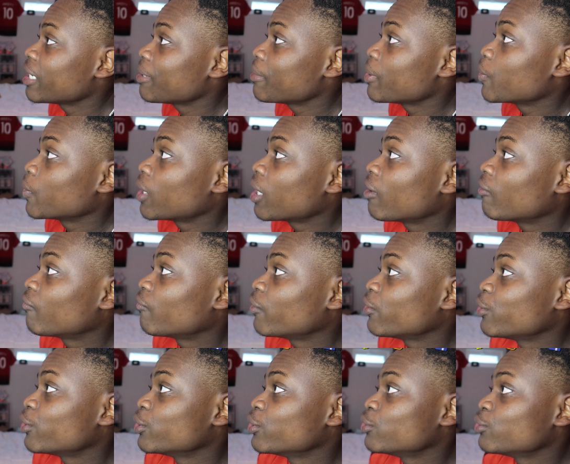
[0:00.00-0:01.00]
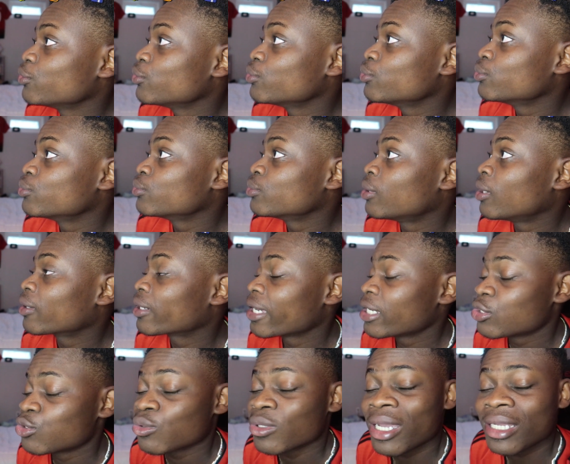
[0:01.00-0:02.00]
And yeah, man, without further ado,
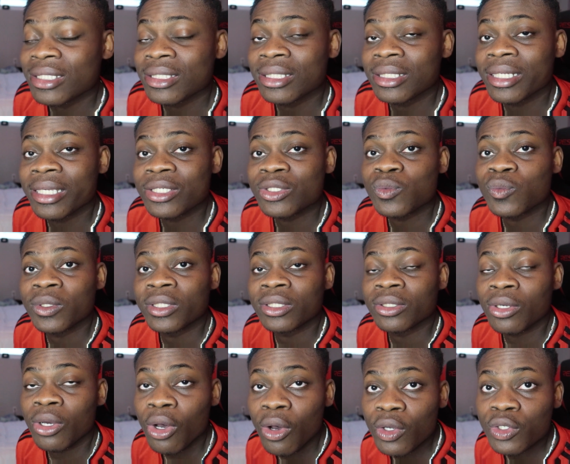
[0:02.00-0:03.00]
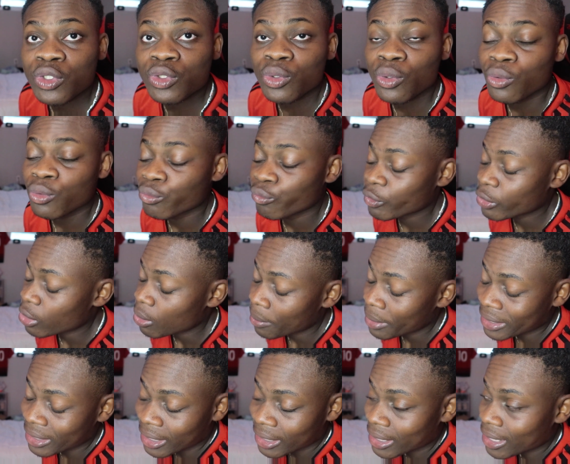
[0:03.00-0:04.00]
I'll catch you guys in the next one. Also,
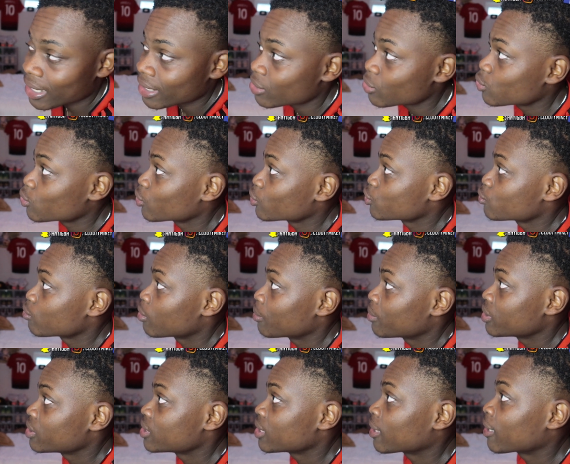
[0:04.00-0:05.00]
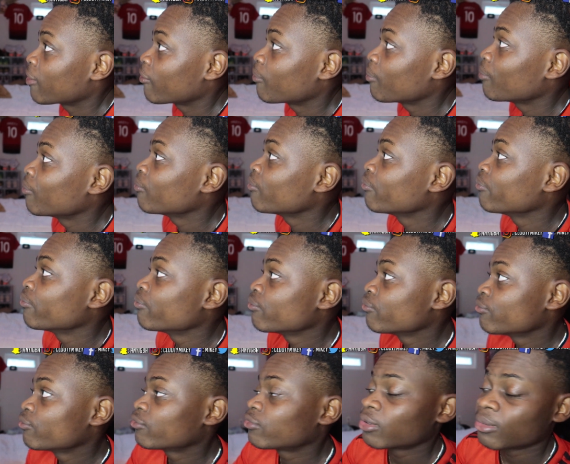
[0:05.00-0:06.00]
recommend any other songs you want me to check out
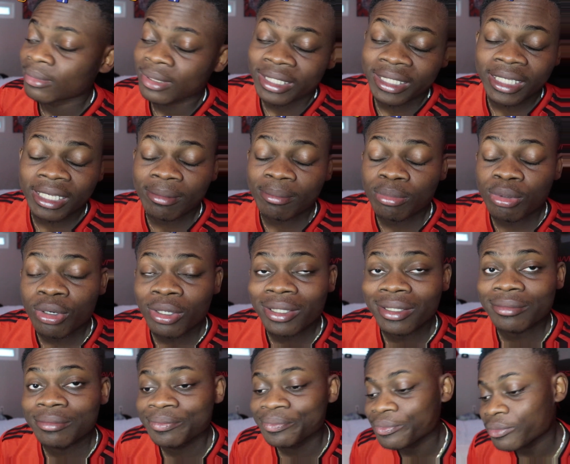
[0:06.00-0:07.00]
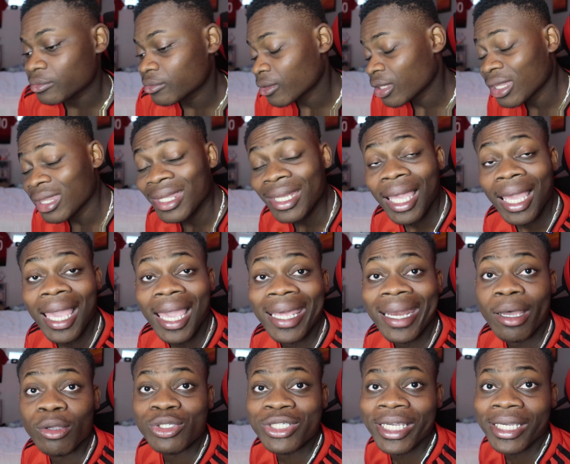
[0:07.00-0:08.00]
from Linkin Park,
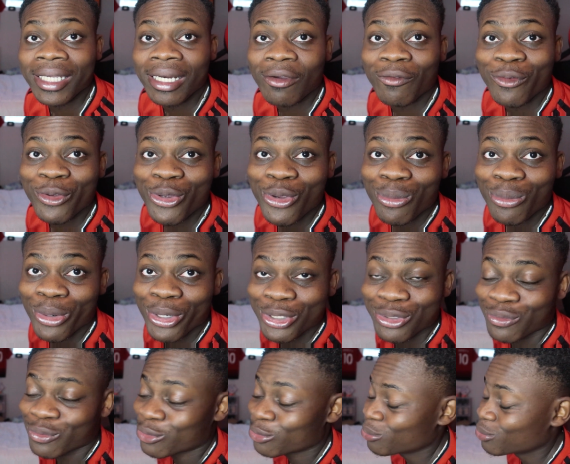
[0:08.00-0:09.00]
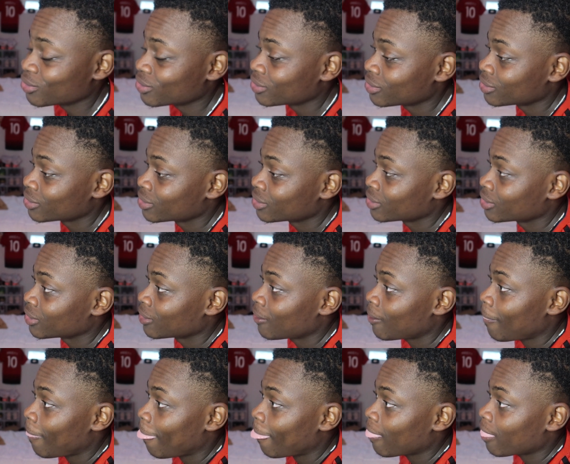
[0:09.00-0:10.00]
and I'll check it out for your boys, feel me?
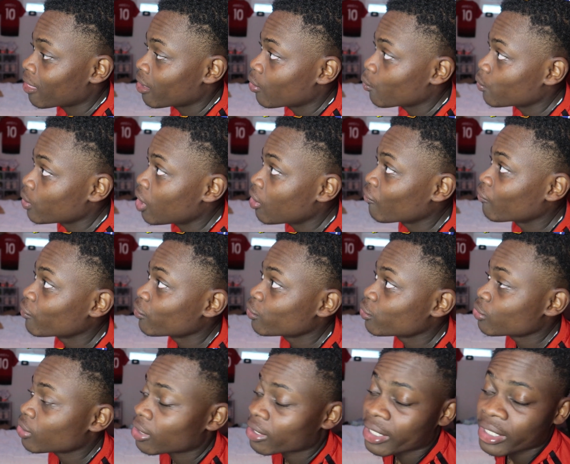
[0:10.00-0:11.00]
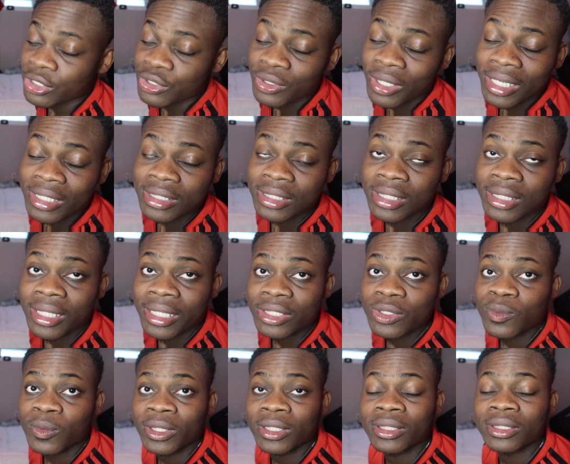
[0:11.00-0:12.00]
Without further ado, I'll catch you guys in
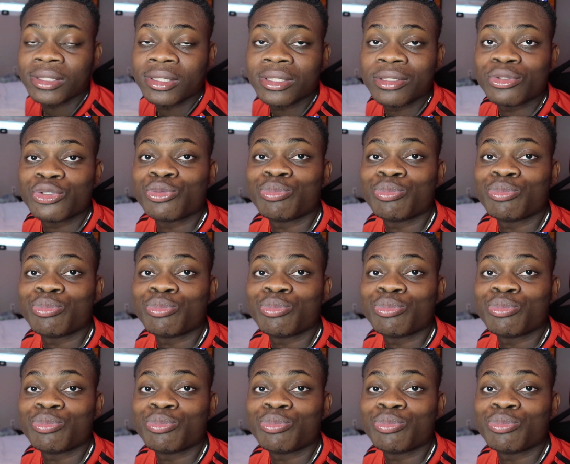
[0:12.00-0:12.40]
the next one.